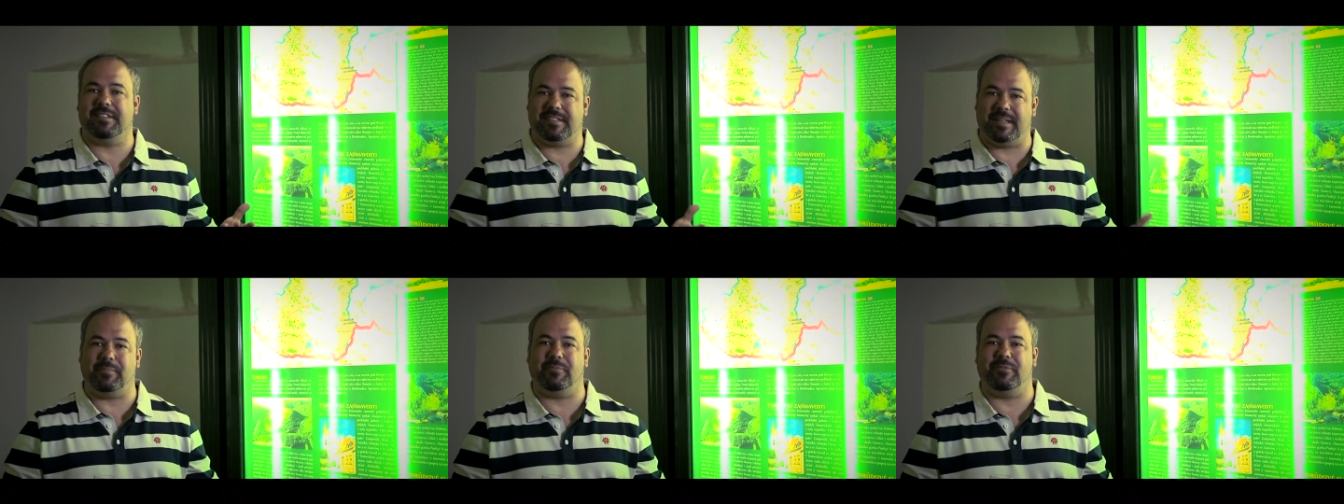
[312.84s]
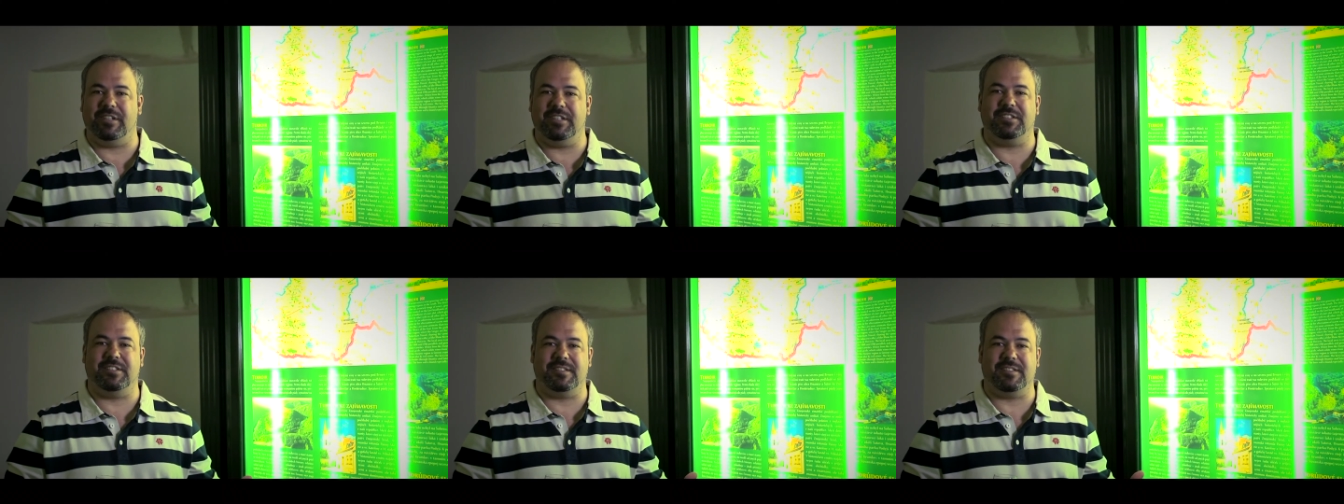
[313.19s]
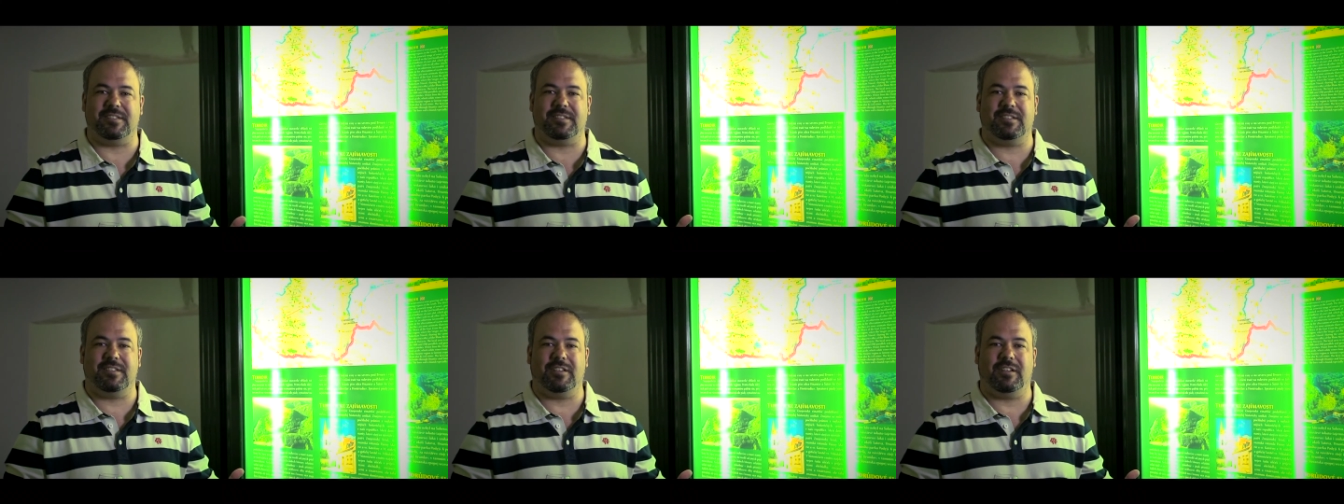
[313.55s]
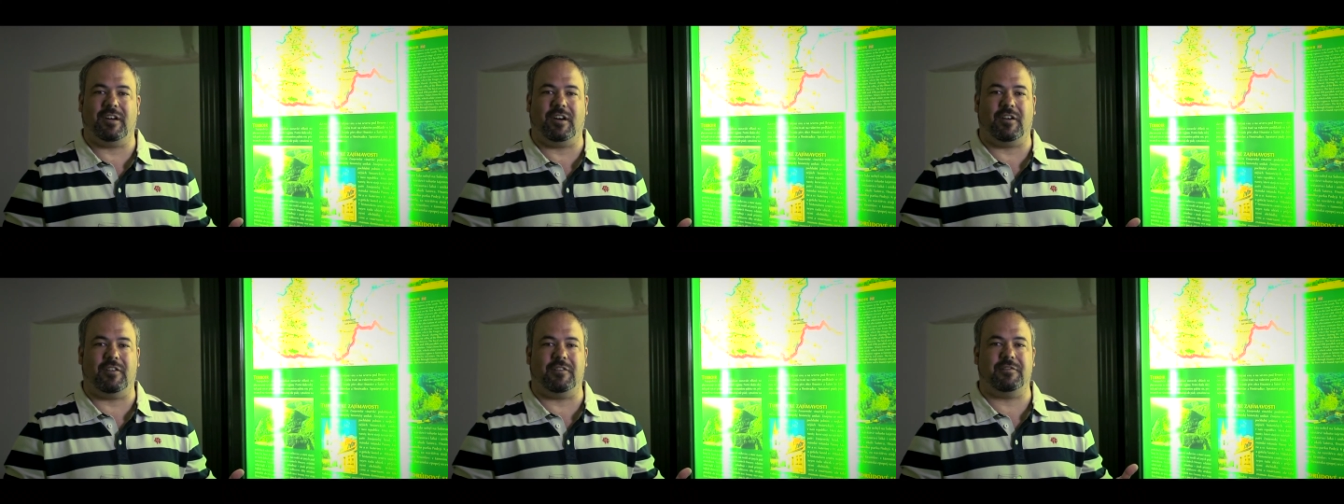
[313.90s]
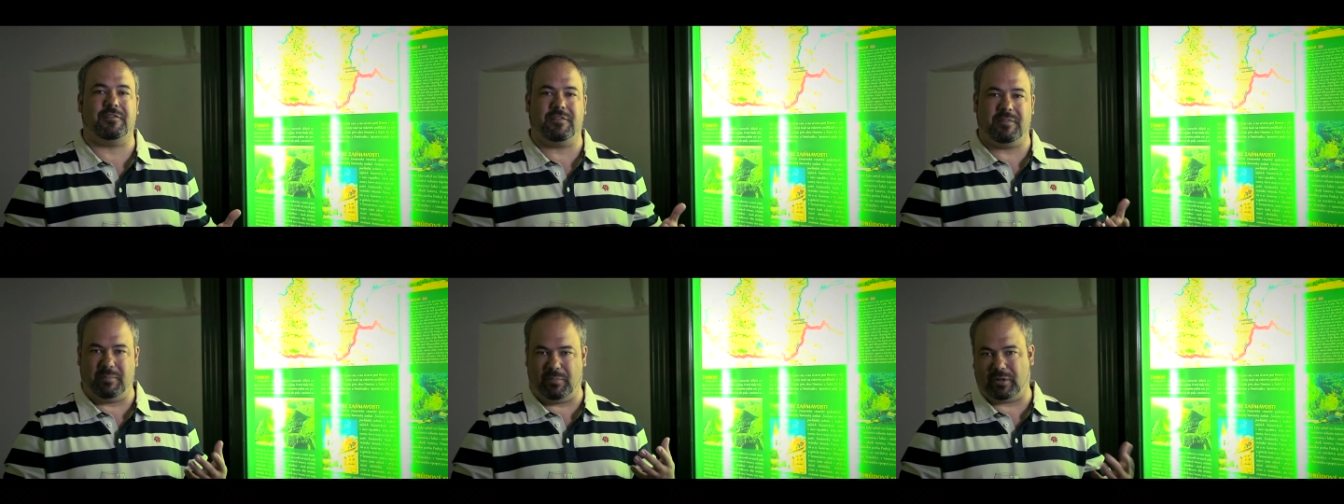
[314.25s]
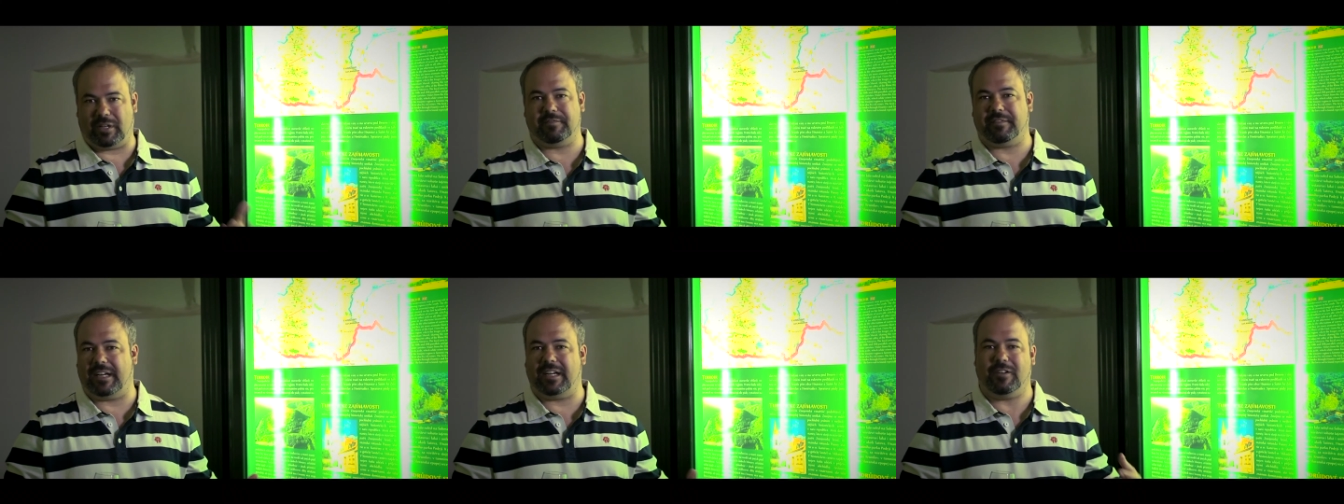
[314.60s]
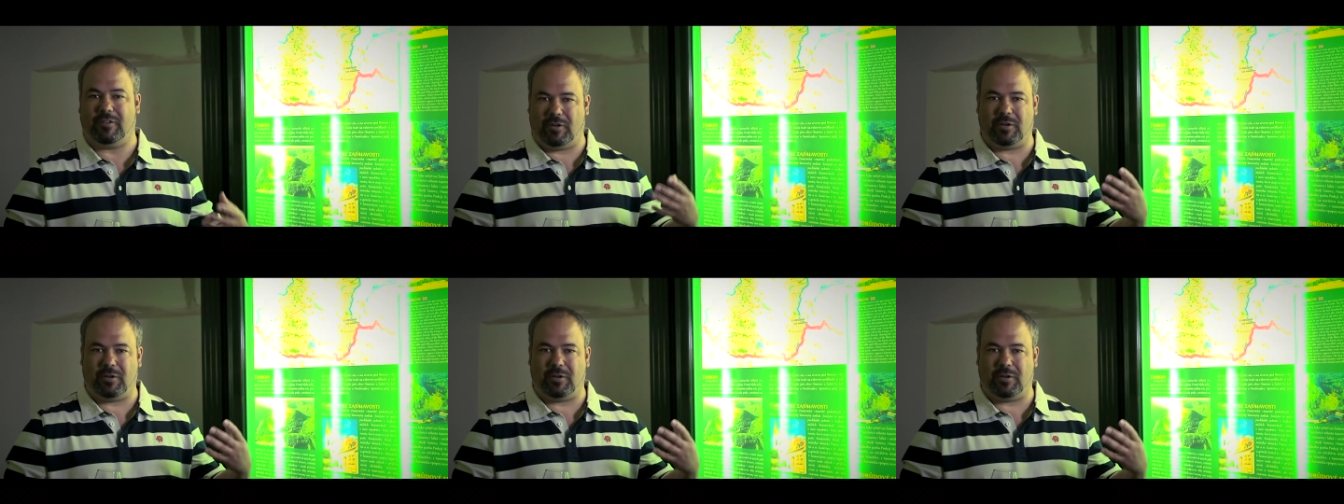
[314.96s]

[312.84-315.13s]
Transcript: sub-regions of Morava